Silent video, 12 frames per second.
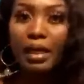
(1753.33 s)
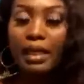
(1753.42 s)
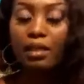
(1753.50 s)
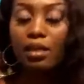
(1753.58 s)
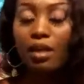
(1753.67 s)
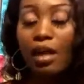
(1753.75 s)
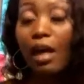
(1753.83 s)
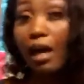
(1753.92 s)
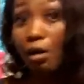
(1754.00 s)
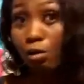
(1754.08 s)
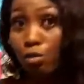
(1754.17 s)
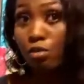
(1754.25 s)
buying a
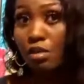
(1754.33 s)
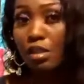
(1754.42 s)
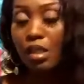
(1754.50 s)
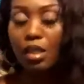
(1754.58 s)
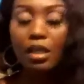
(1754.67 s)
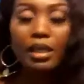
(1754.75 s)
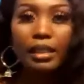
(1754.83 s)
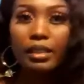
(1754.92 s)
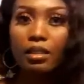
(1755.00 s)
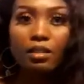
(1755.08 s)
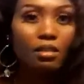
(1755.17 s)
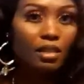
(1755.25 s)
house
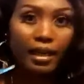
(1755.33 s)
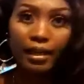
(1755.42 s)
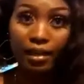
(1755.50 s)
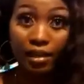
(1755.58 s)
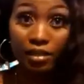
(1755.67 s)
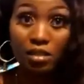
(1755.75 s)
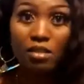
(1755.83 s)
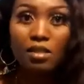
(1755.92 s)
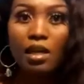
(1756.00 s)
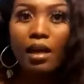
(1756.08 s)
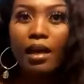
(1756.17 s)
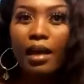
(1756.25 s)
in the Netherlands.
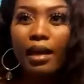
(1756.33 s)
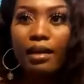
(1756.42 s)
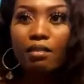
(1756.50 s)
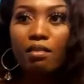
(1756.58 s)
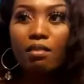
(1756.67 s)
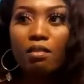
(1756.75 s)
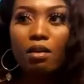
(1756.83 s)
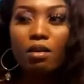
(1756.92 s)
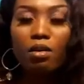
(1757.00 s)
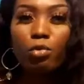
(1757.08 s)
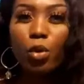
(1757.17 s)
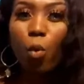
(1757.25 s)
And
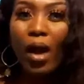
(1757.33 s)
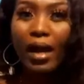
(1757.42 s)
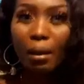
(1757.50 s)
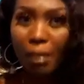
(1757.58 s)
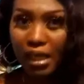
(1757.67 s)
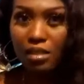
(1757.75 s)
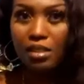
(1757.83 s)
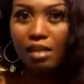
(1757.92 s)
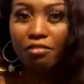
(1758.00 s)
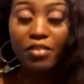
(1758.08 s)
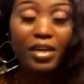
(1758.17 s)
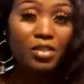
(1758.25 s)
the requirements
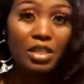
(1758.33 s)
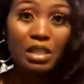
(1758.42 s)
are very